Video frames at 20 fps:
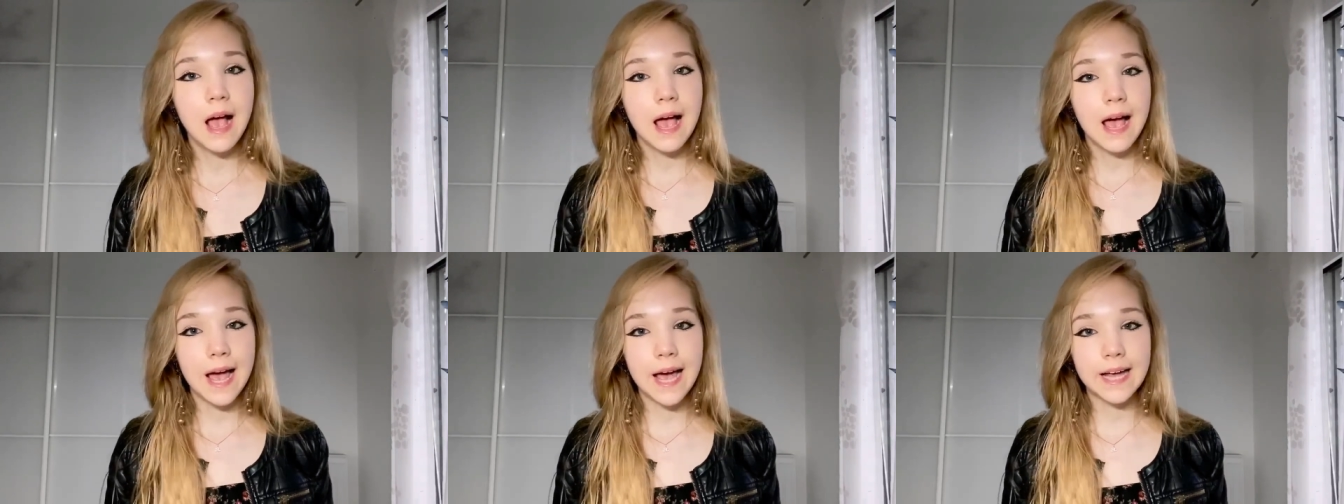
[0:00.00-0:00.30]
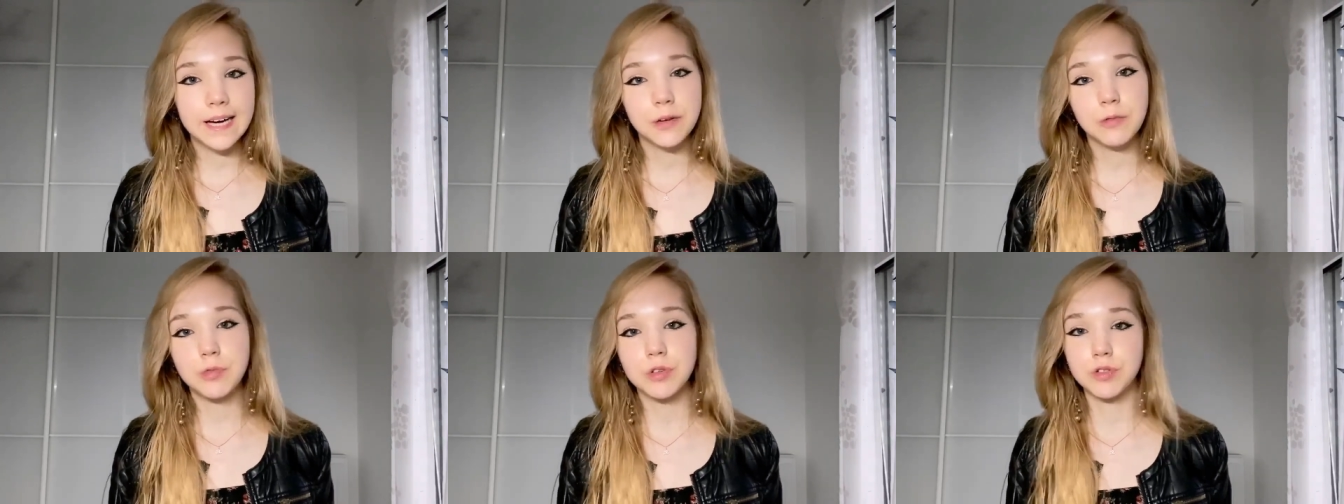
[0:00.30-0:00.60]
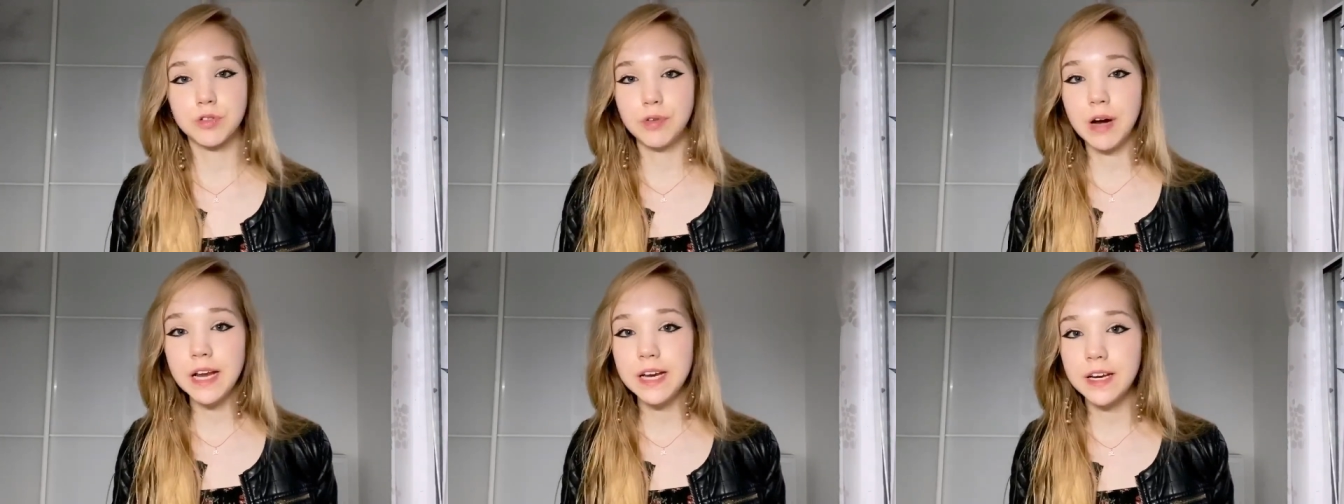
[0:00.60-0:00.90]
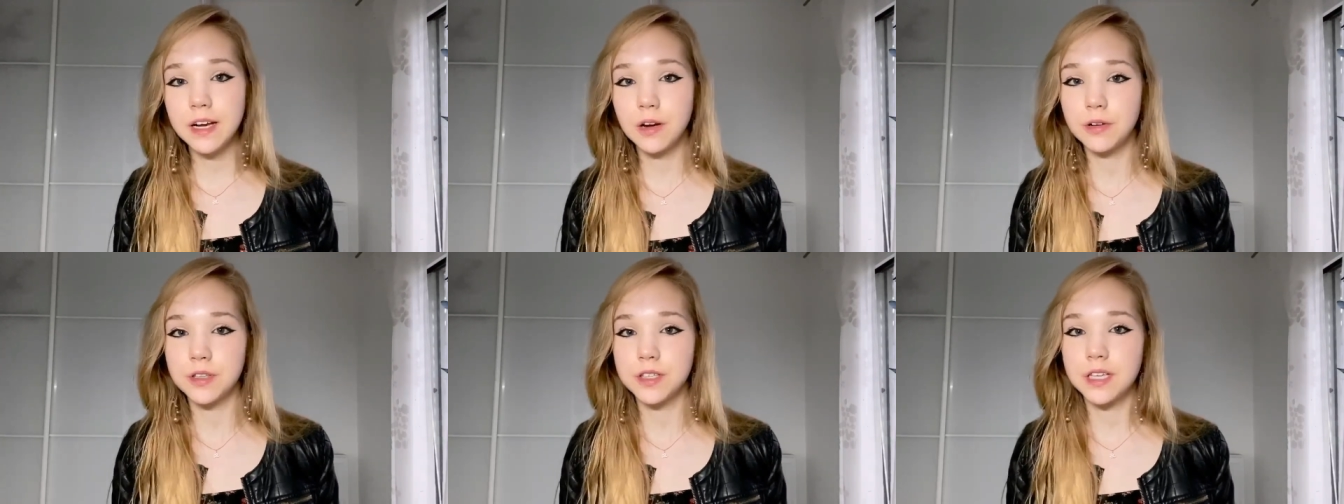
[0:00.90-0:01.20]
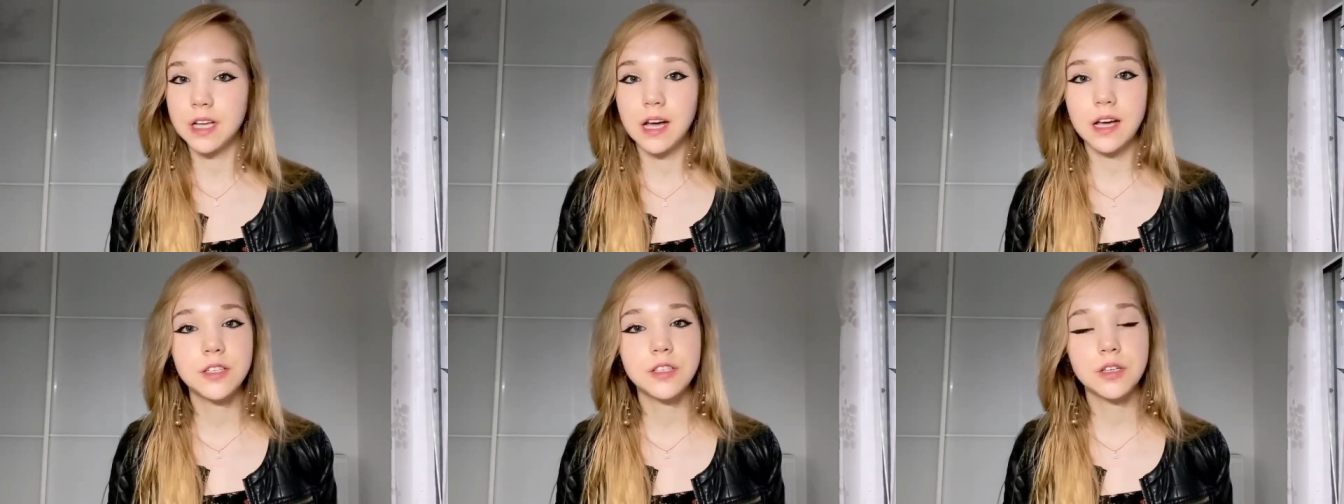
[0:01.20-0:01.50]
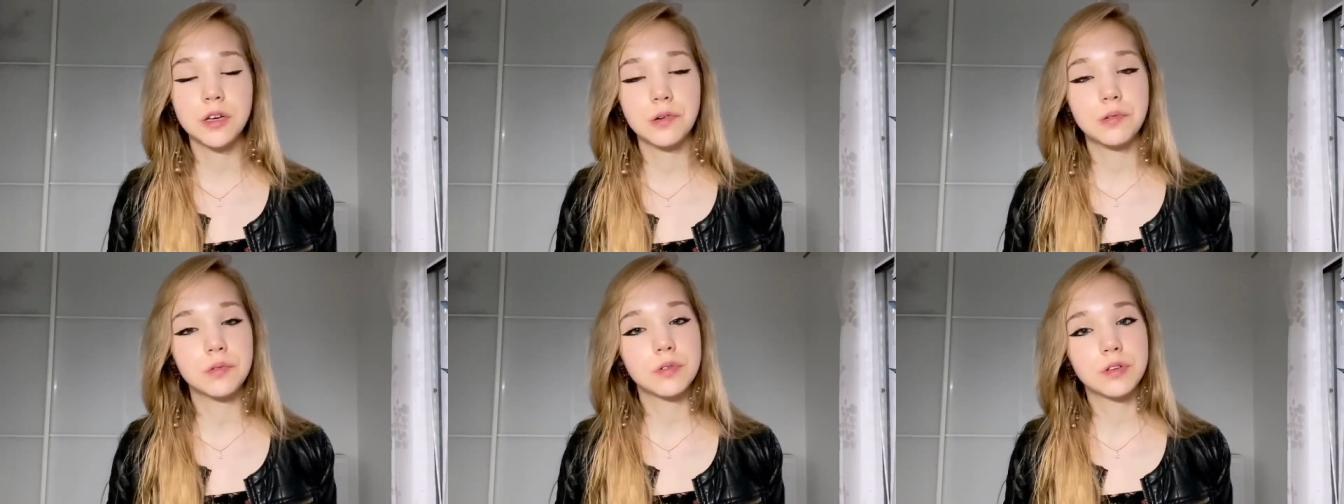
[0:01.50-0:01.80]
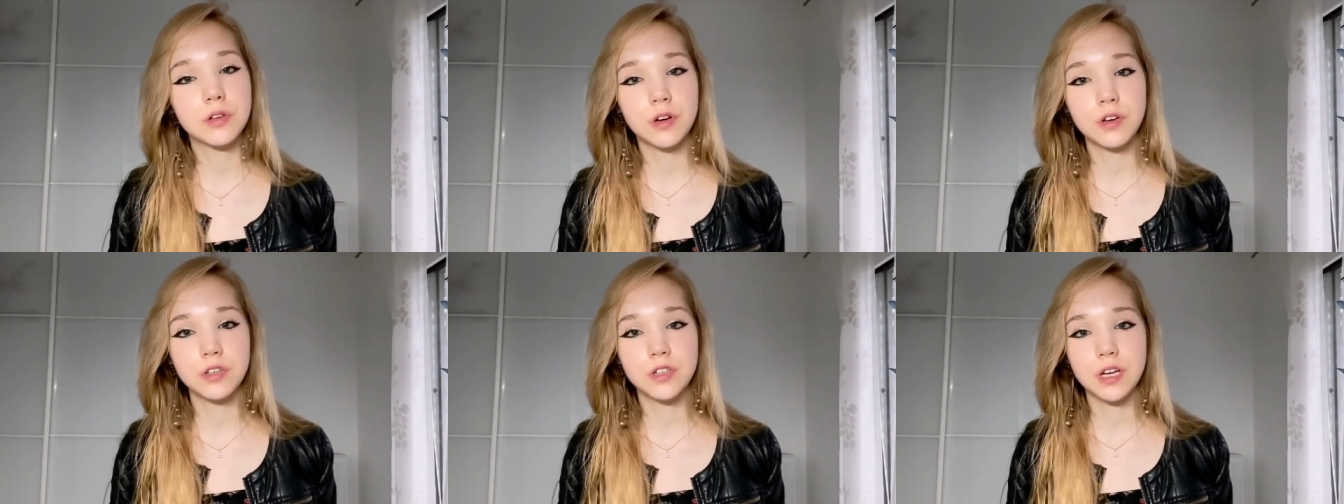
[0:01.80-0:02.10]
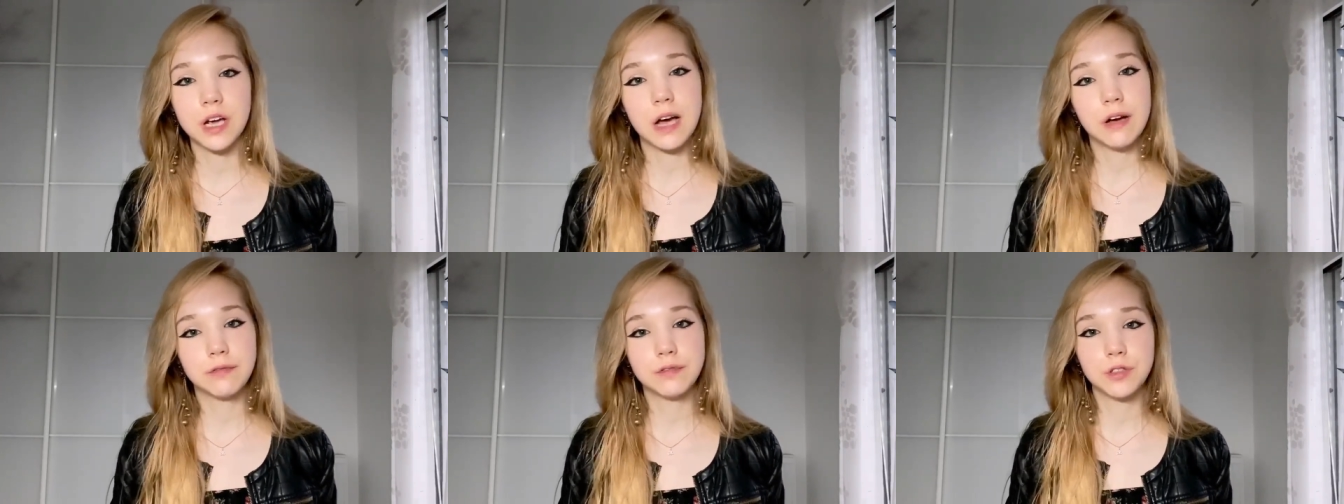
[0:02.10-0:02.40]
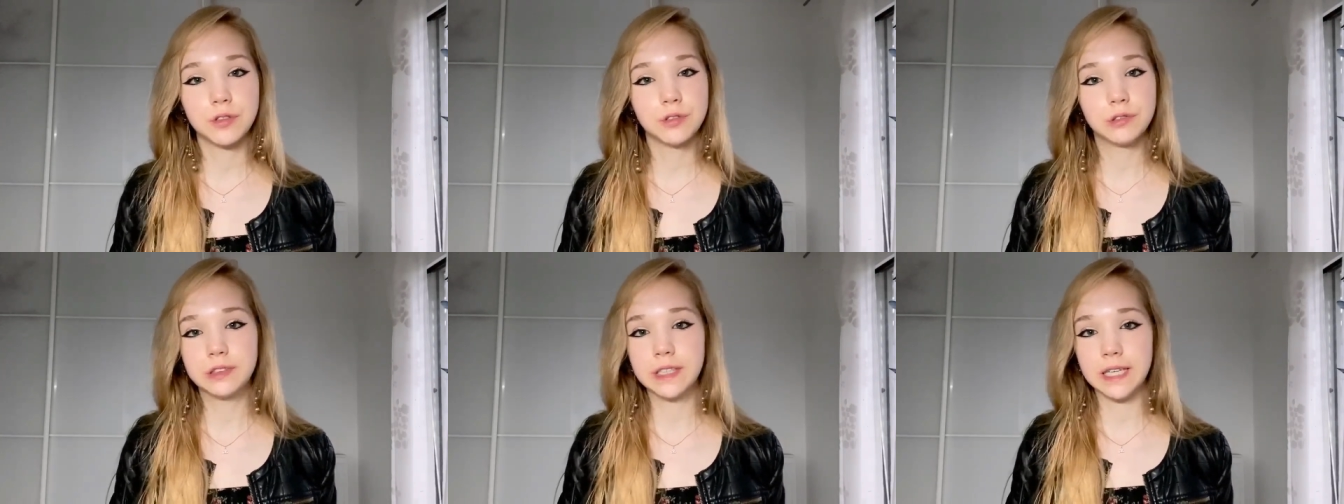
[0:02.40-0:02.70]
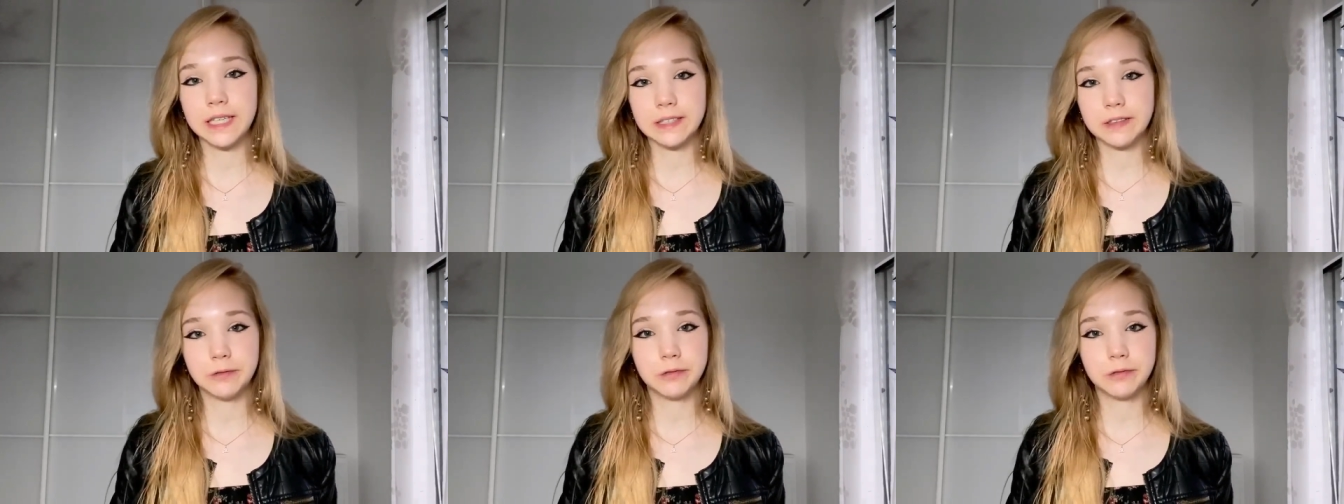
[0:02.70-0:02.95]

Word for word: and it was raining outside, so I was going to have to get